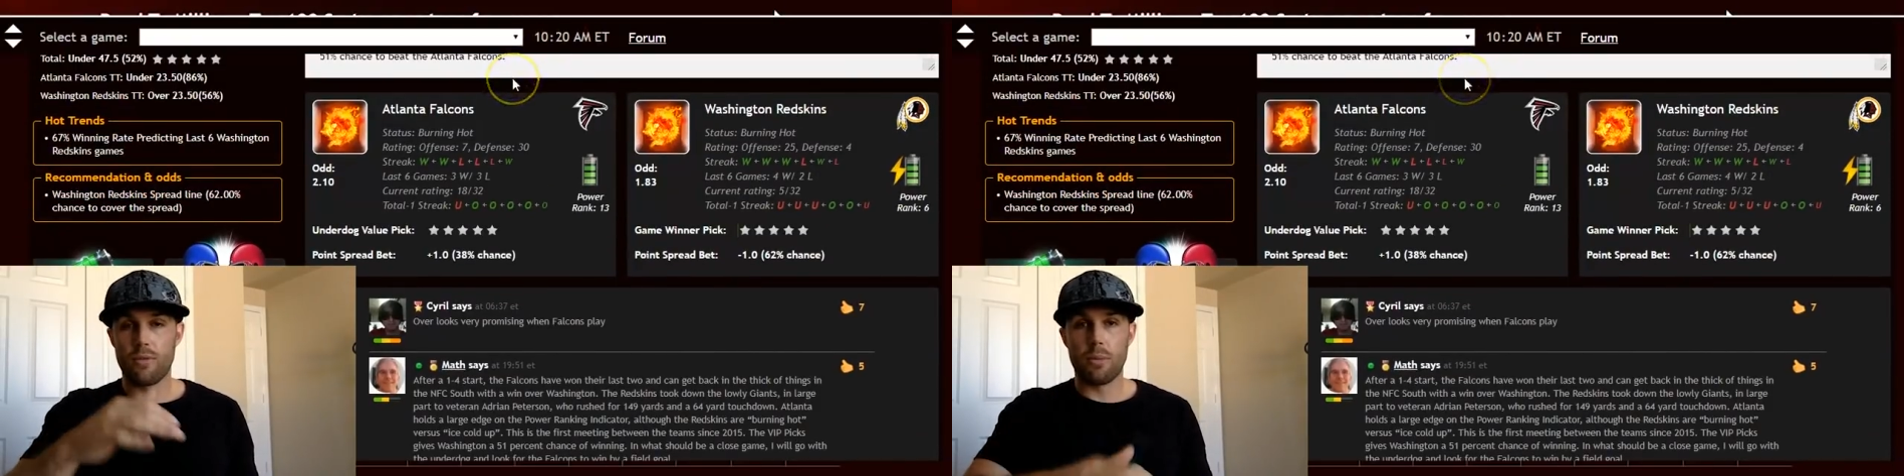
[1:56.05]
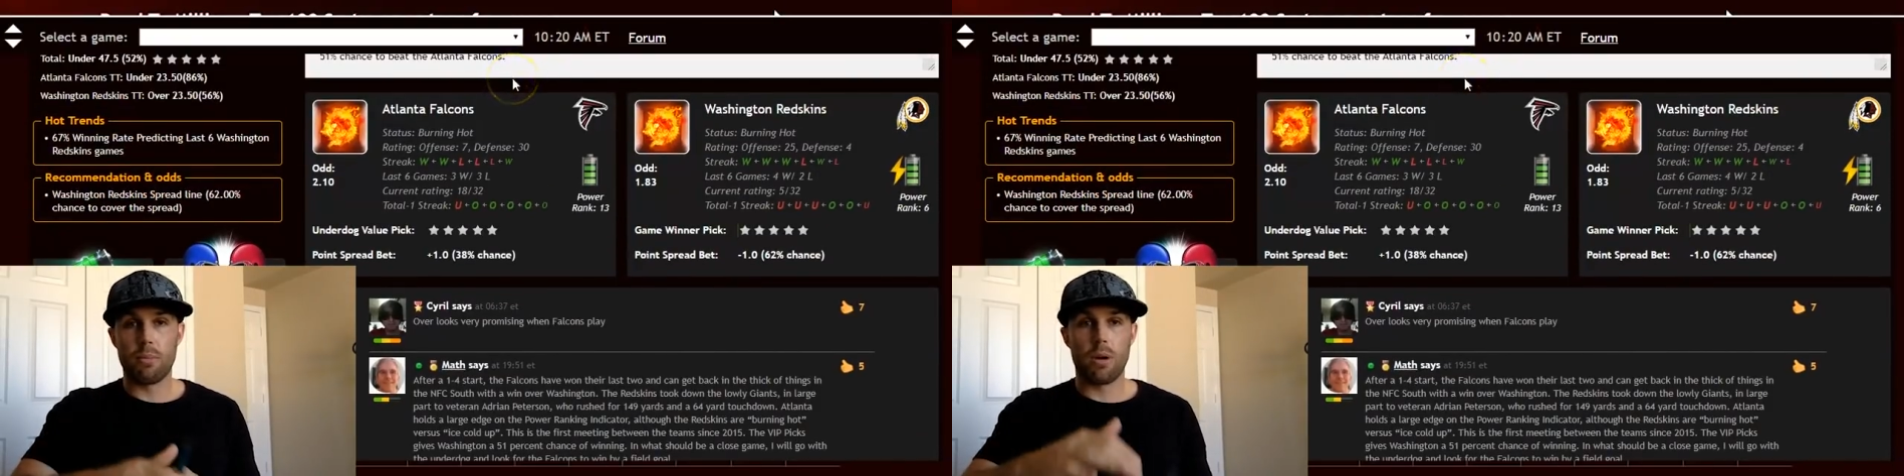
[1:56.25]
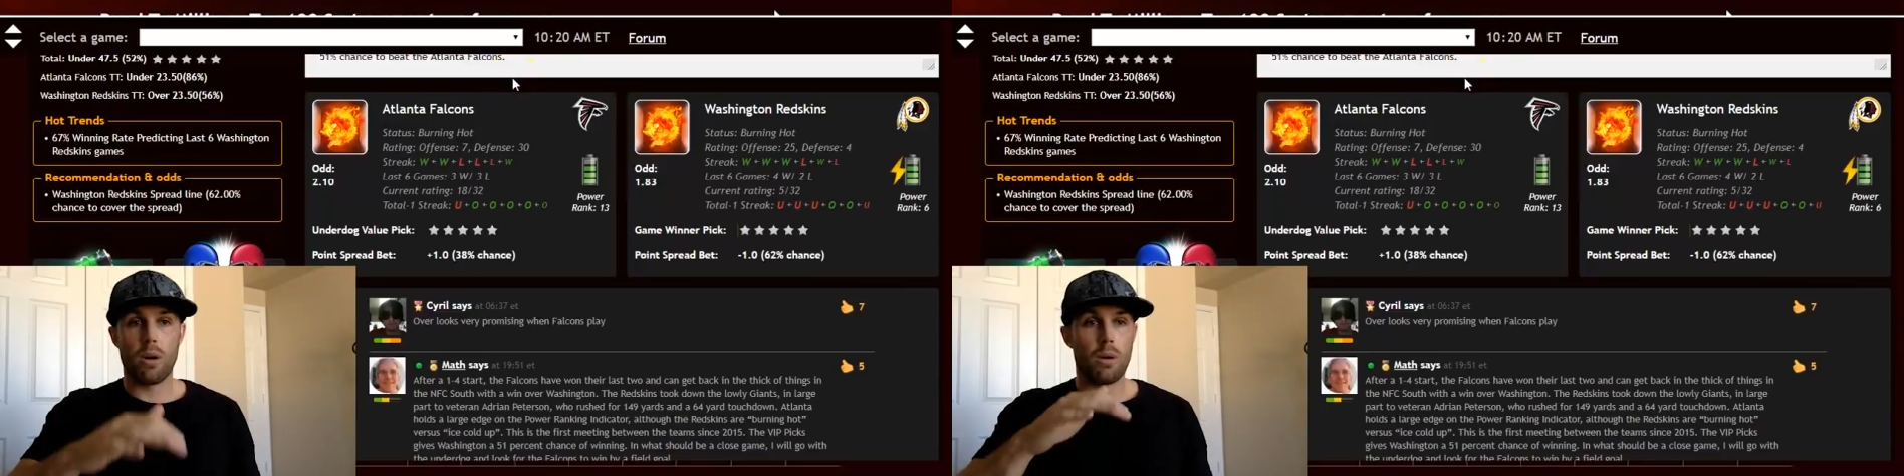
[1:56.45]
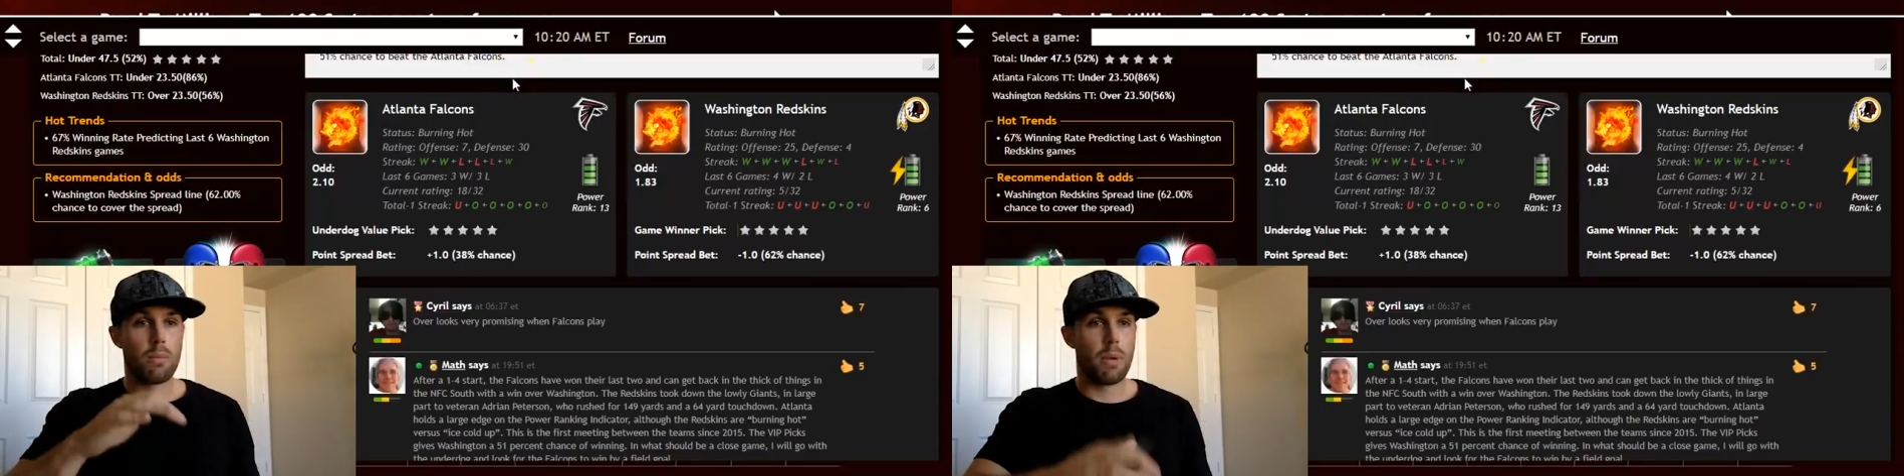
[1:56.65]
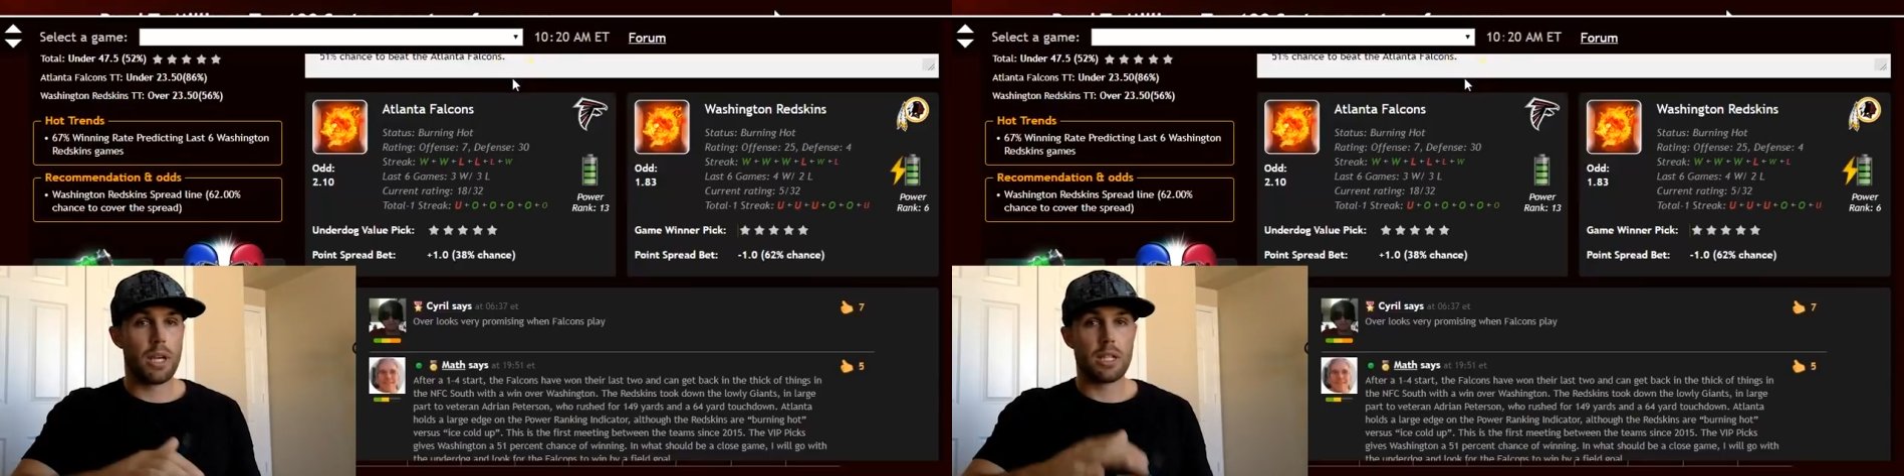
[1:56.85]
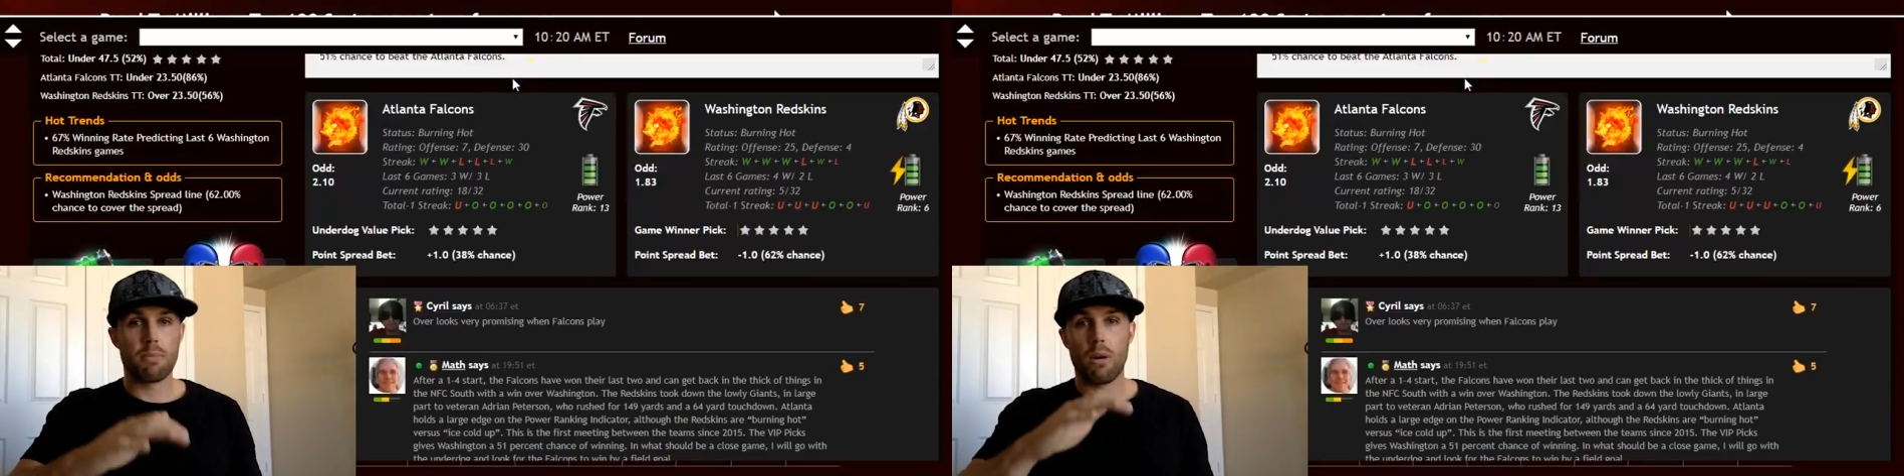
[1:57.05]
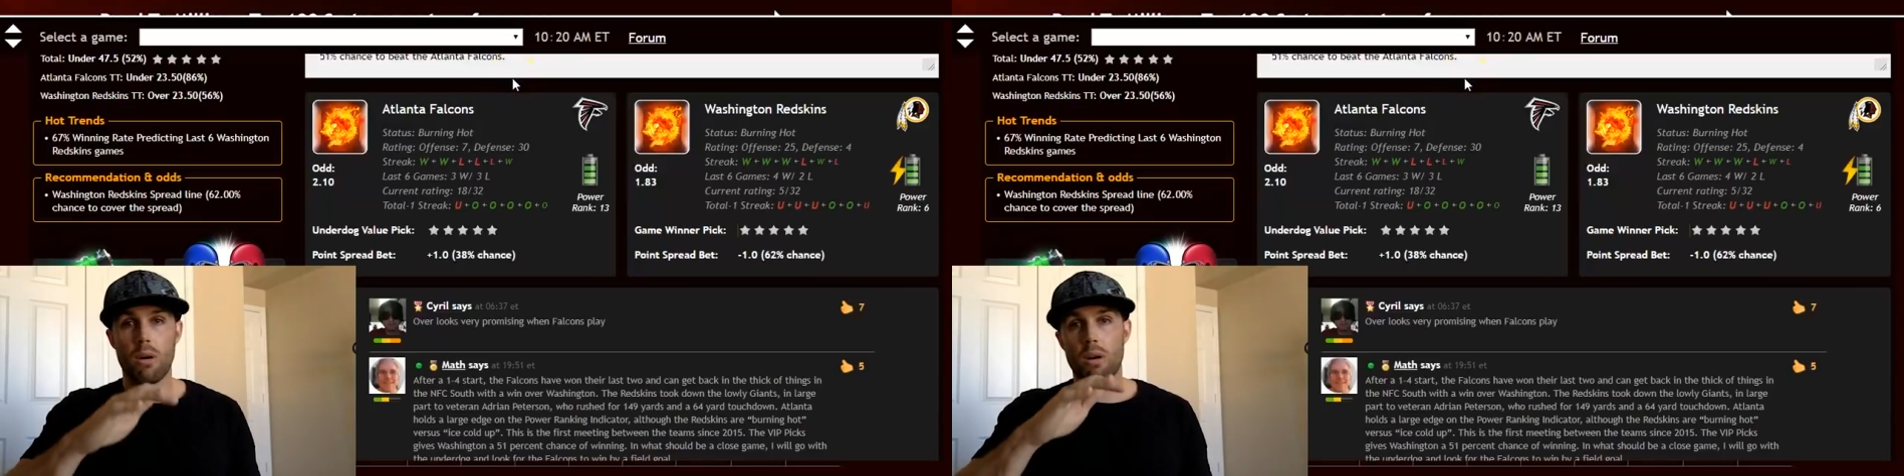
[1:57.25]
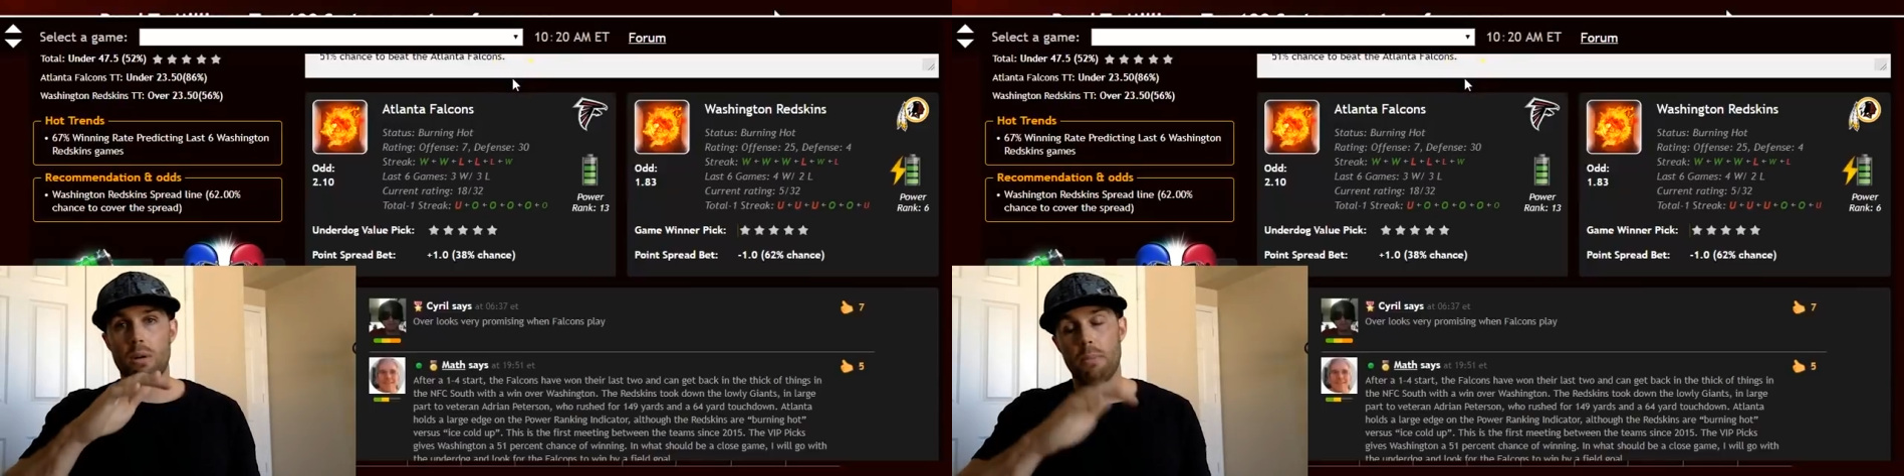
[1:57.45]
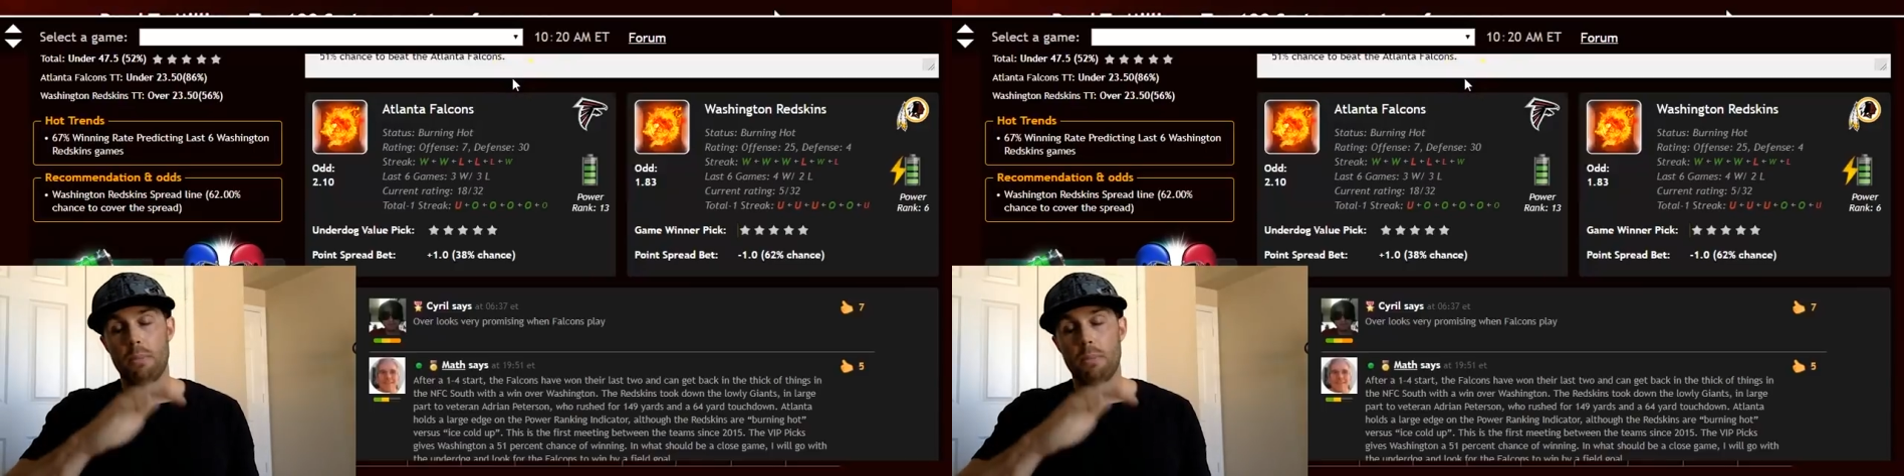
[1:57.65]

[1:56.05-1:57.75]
football, baseball,